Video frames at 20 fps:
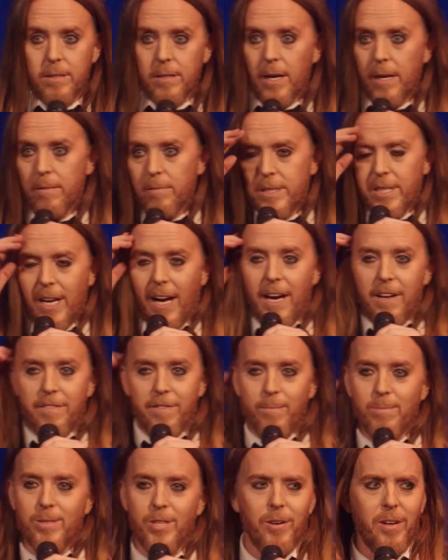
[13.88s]
I retired
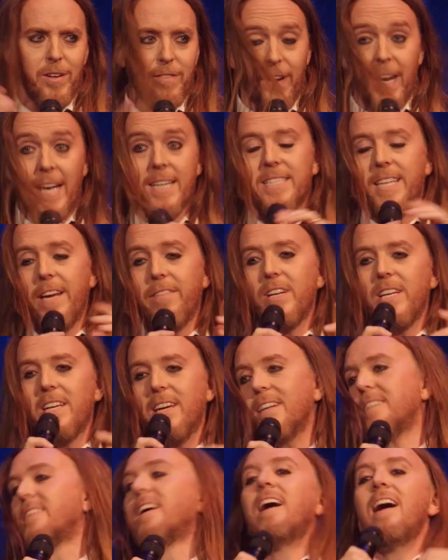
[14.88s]
from touring for like 7
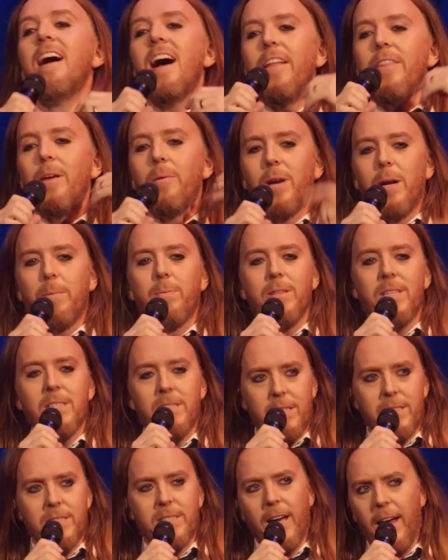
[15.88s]
years. And then when I put
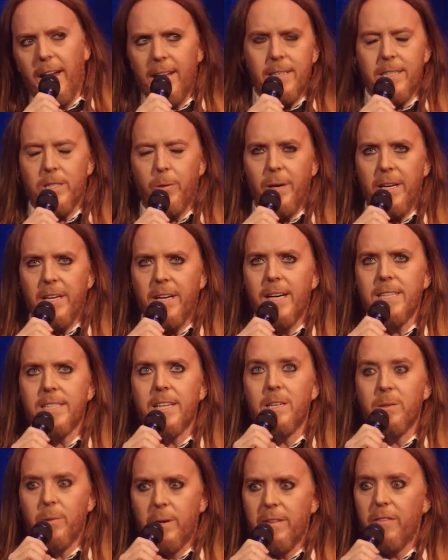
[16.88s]
this on sale in
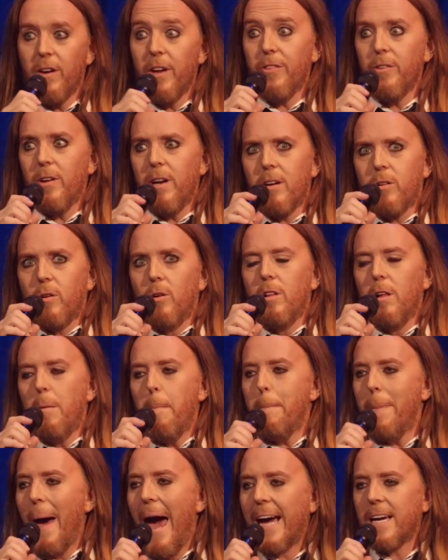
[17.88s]
2019 or whatever, I thought I'd call
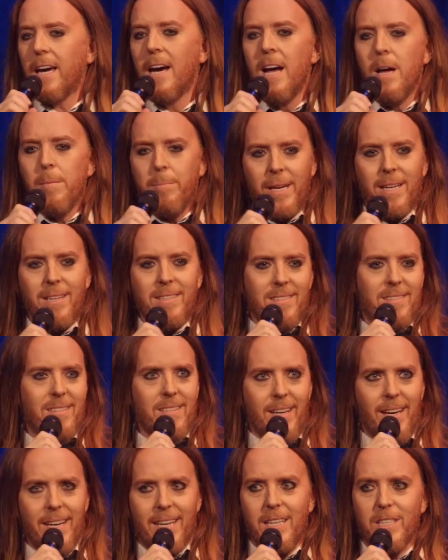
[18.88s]
it Back
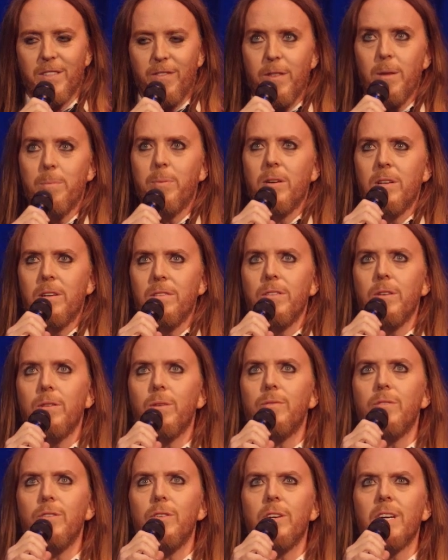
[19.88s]
because I guess from the point of view
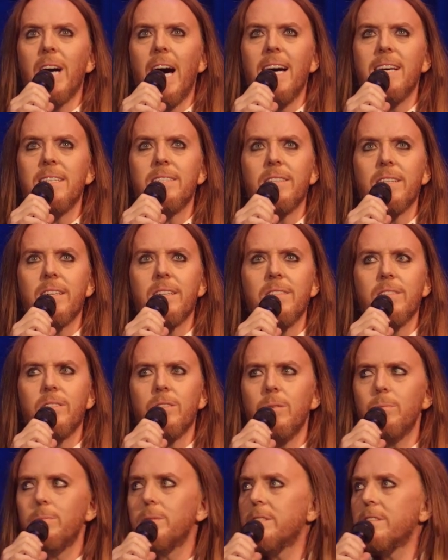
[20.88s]
of you guys, the
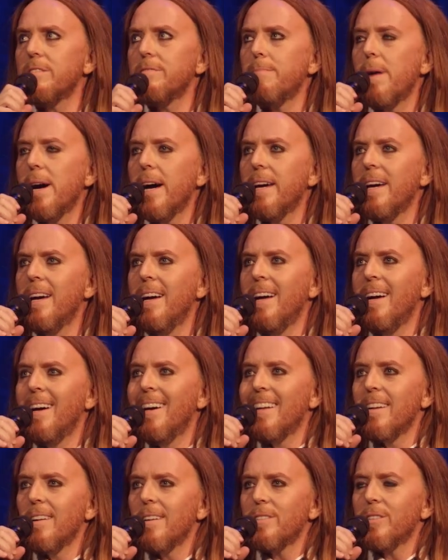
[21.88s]
consumers of my
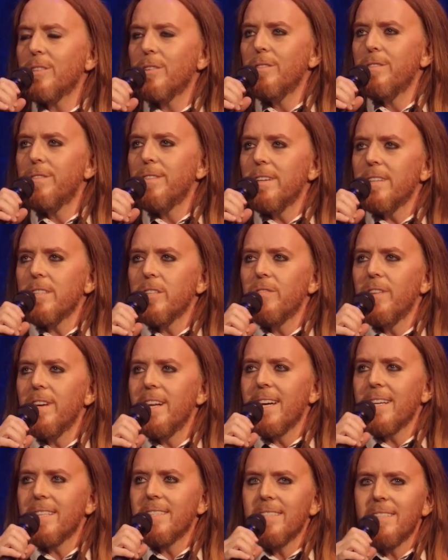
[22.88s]
logical philosophy
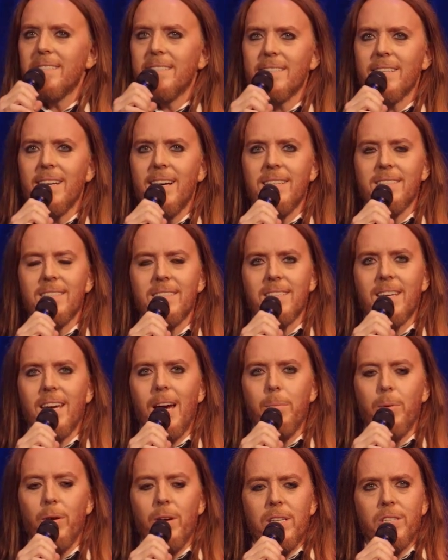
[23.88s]
lectures disguised as
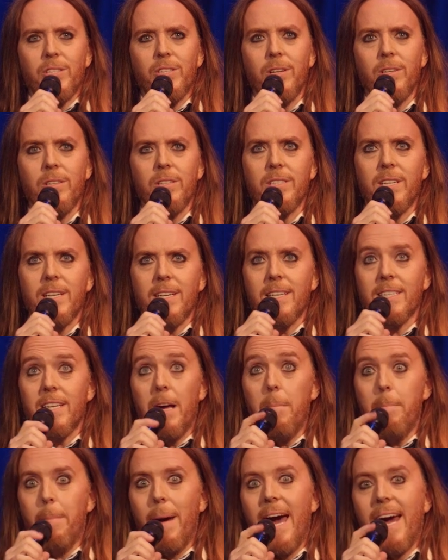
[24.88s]
cabaret shows, I guess
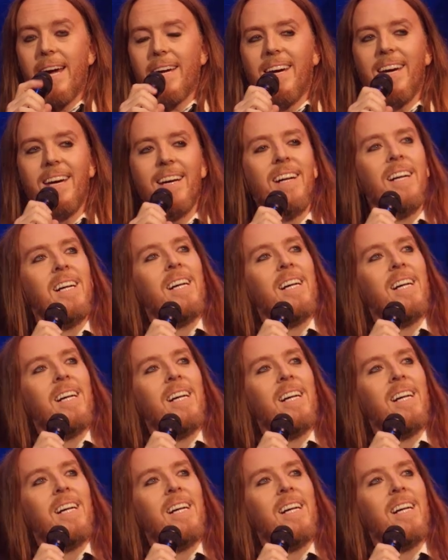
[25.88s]
I'm back.